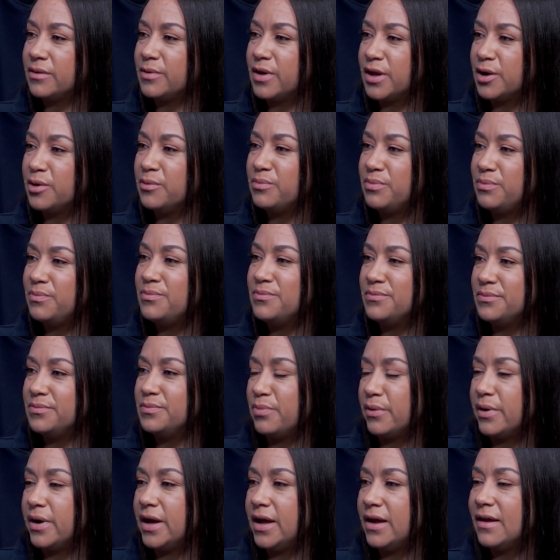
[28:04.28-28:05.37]
gonna
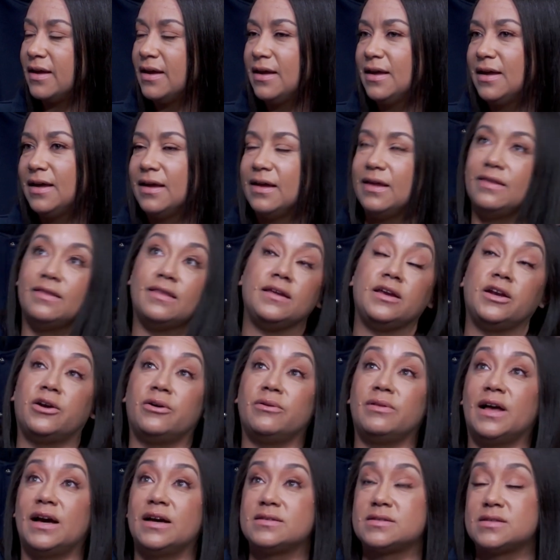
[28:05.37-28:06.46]
bring. And
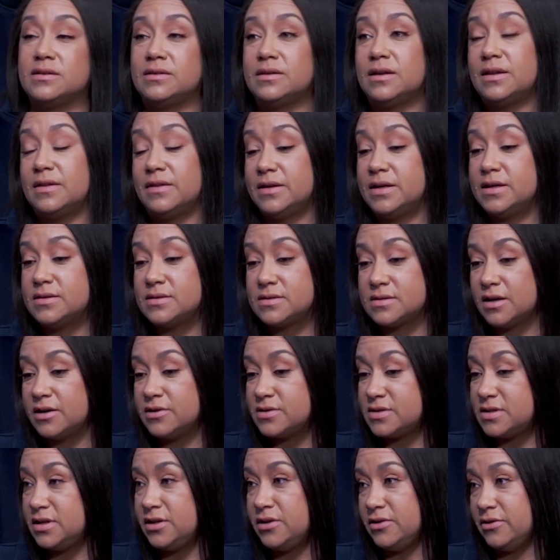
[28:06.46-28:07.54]
last and not least, our
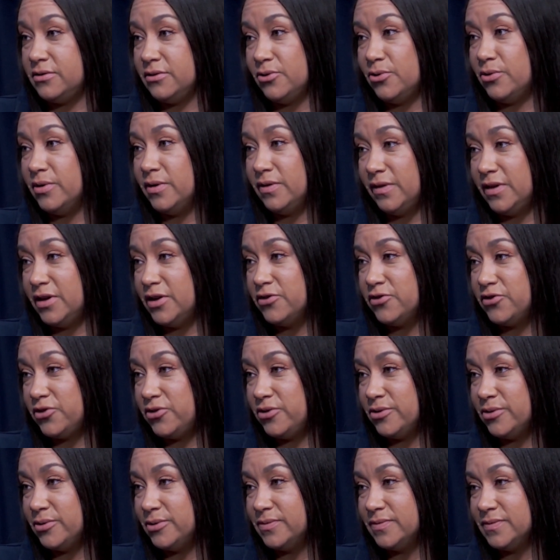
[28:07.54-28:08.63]
senior Lauren Lynch,
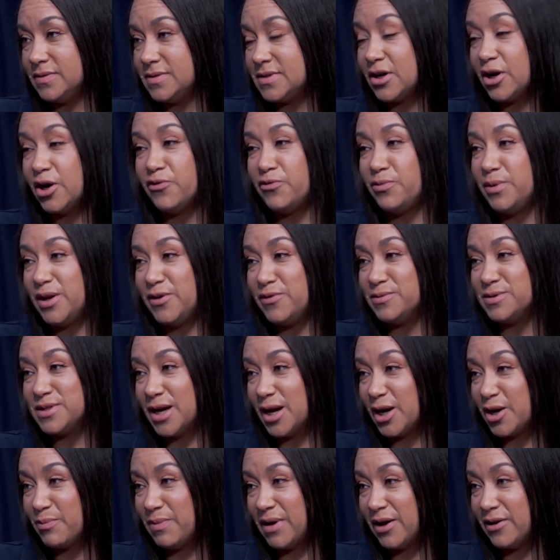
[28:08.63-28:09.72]
who it's hard for me to even
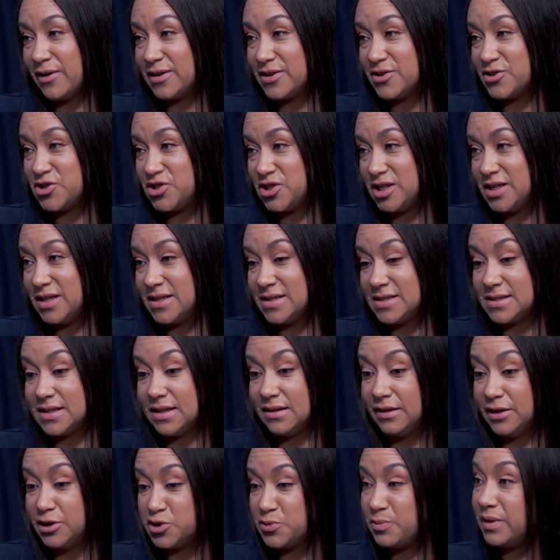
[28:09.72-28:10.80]
talk about because she is the
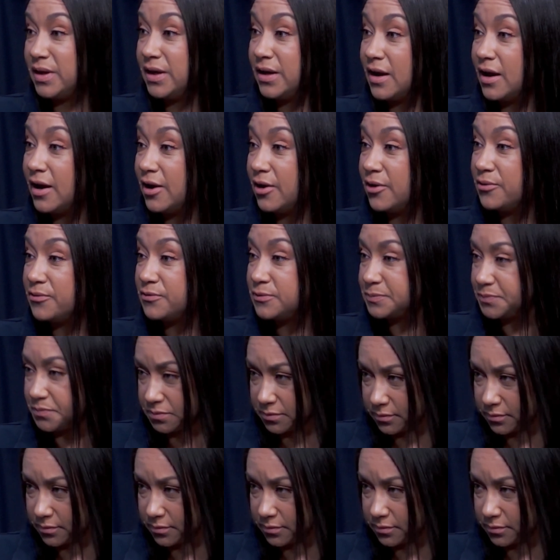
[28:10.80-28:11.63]
linchpin of,